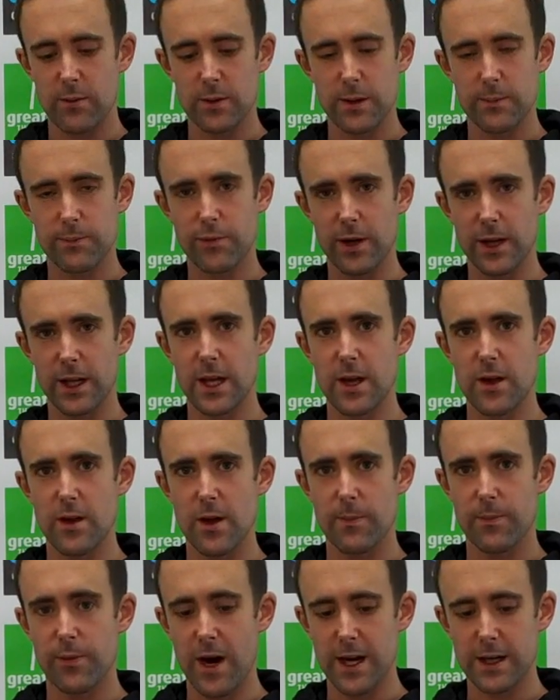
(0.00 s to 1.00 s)
I want to bring
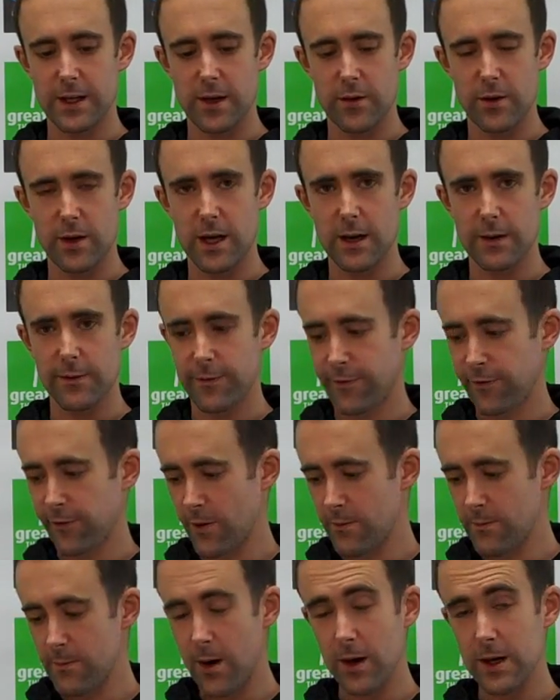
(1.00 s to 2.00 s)
you a brand new glove
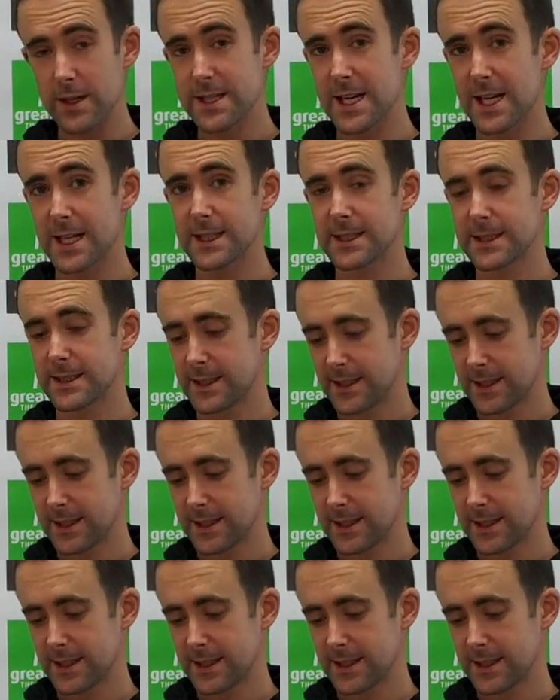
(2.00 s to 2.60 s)
from Mitre.